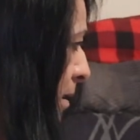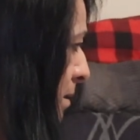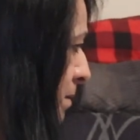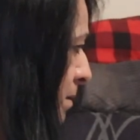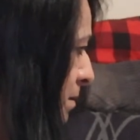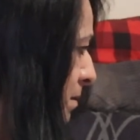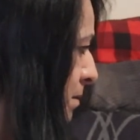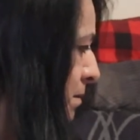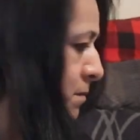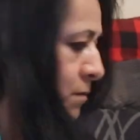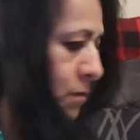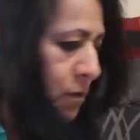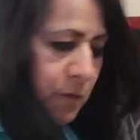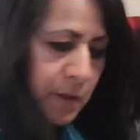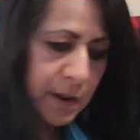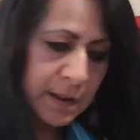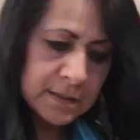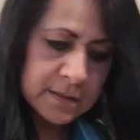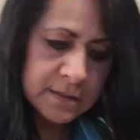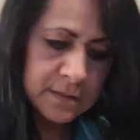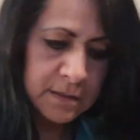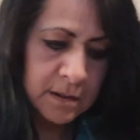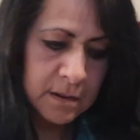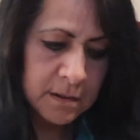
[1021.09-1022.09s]
other little
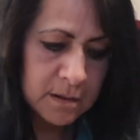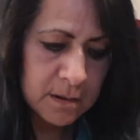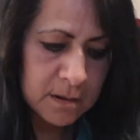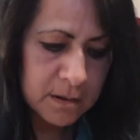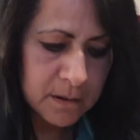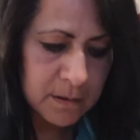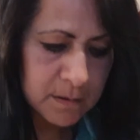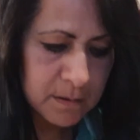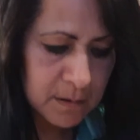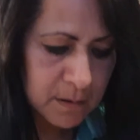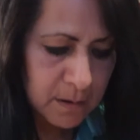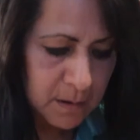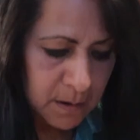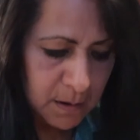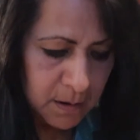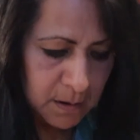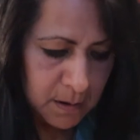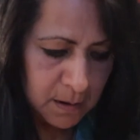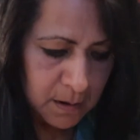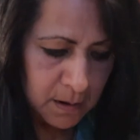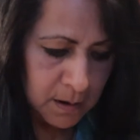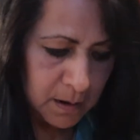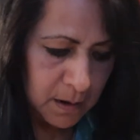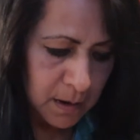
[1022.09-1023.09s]
grandson.
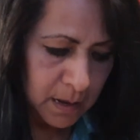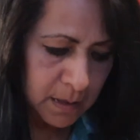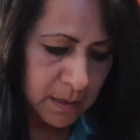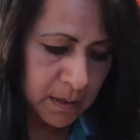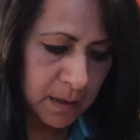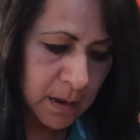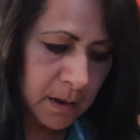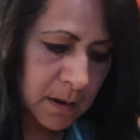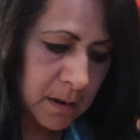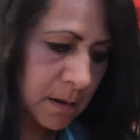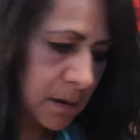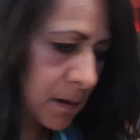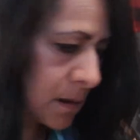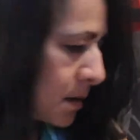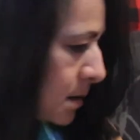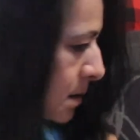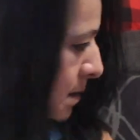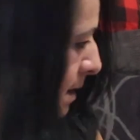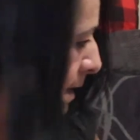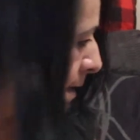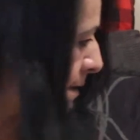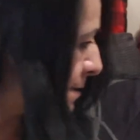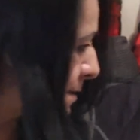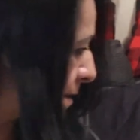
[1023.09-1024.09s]
And then
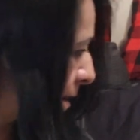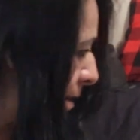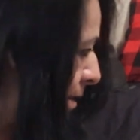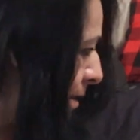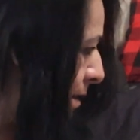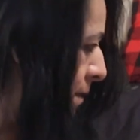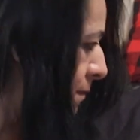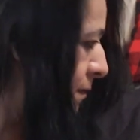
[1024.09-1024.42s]
I take